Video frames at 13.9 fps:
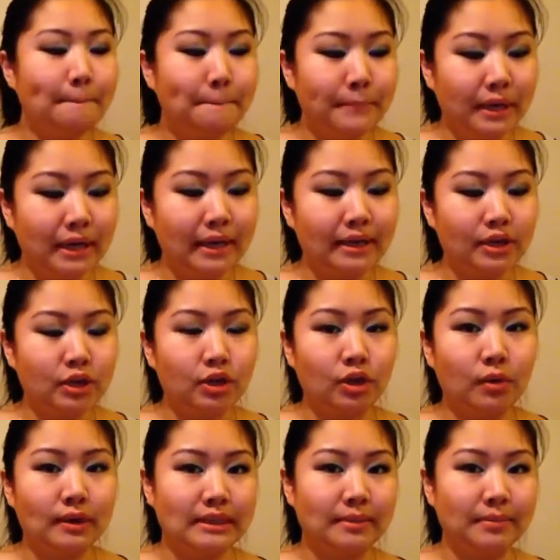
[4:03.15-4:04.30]
But you don't
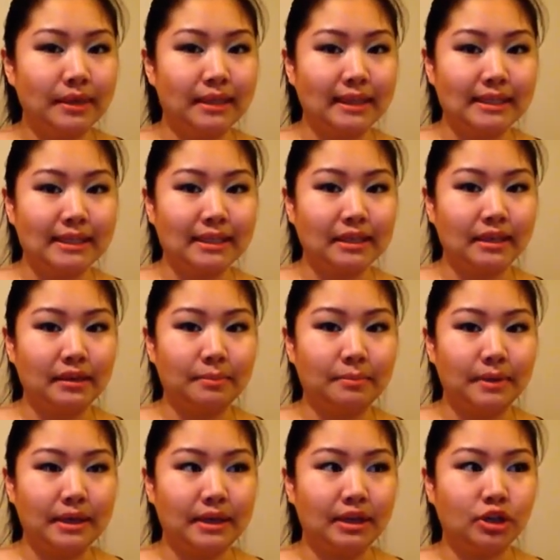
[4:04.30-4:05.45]
want something that's going to
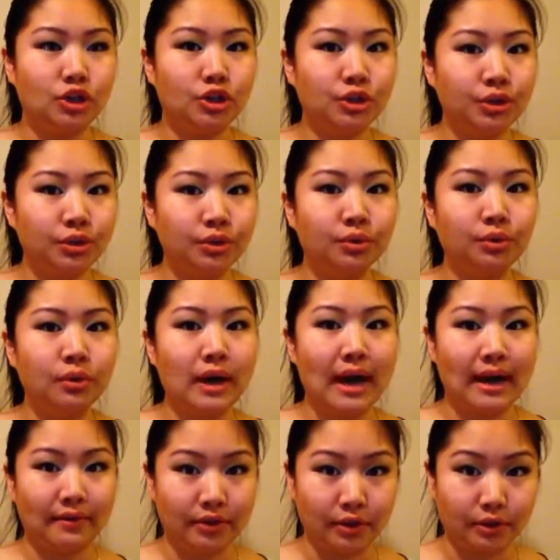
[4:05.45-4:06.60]
be too
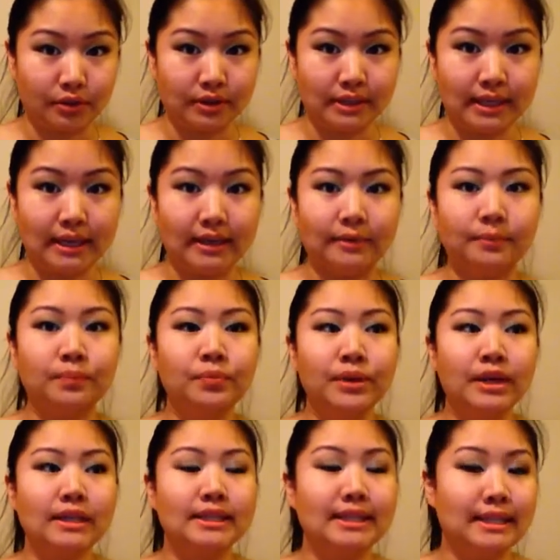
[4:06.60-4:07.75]
heavy on your skin.
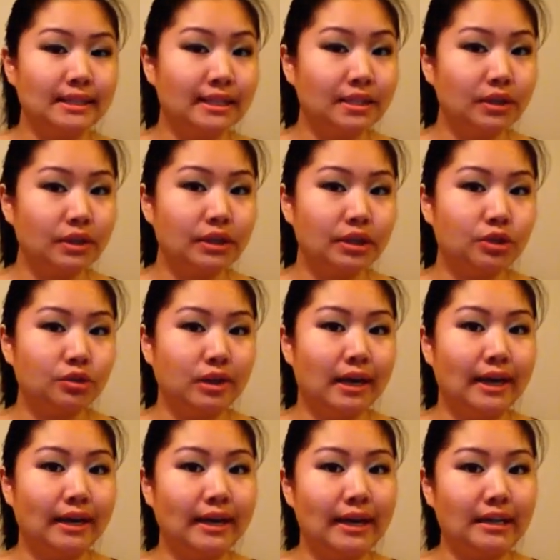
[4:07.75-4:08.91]
Since it's already
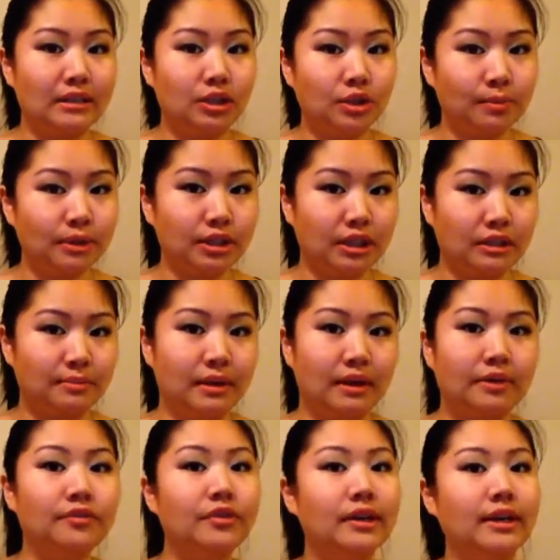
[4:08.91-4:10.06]
dry, too much
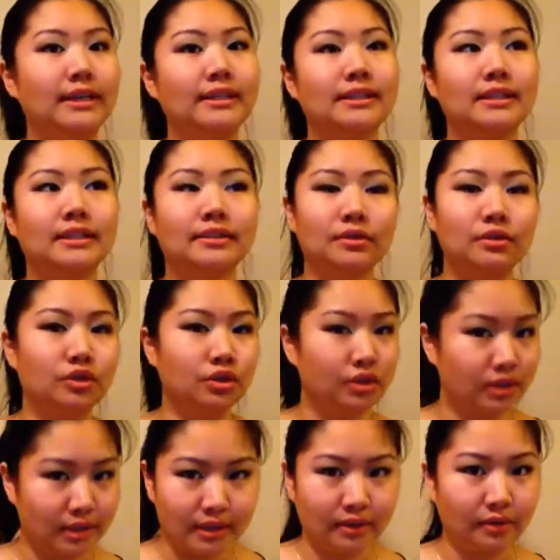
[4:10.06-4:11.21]
SPF is
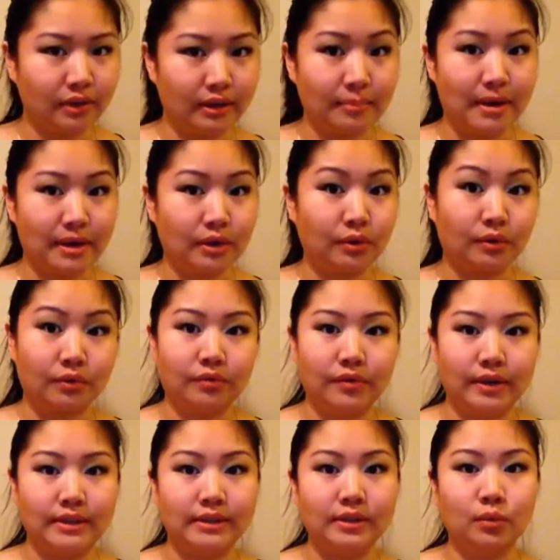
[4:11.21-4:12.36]
still gonna make your
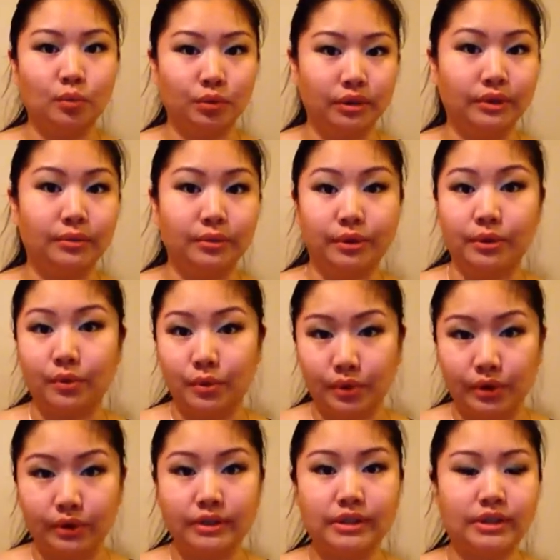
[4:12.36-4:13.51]
face really
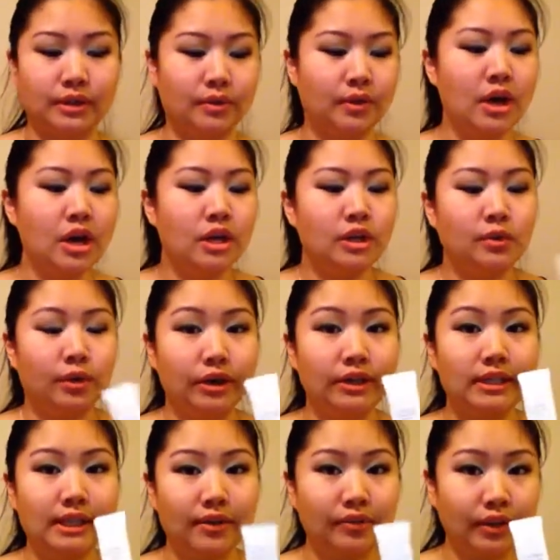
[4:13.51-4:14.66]
oily, so you want to
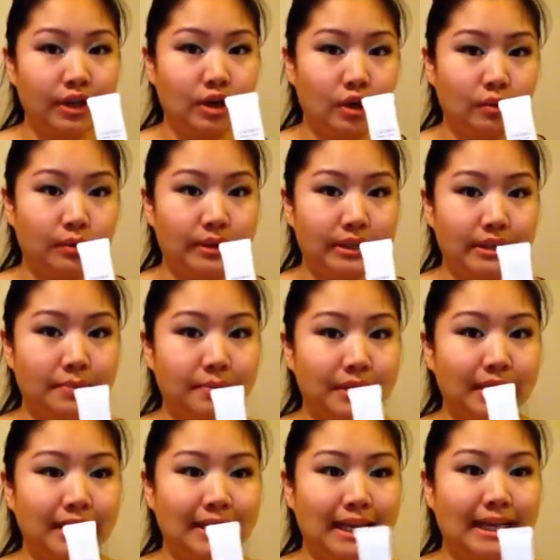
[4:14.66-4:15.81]
definitely go with
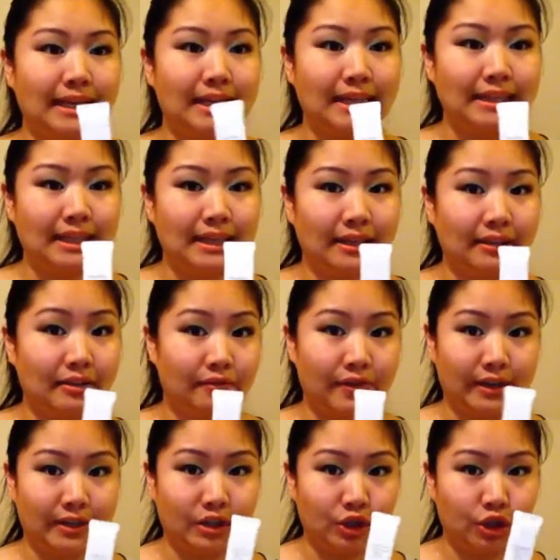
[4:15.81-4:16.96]
something that isn't gonna
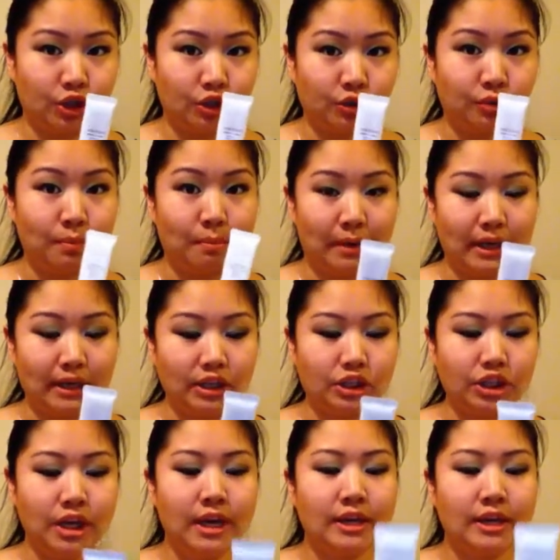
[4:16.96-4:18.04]
affect it too much.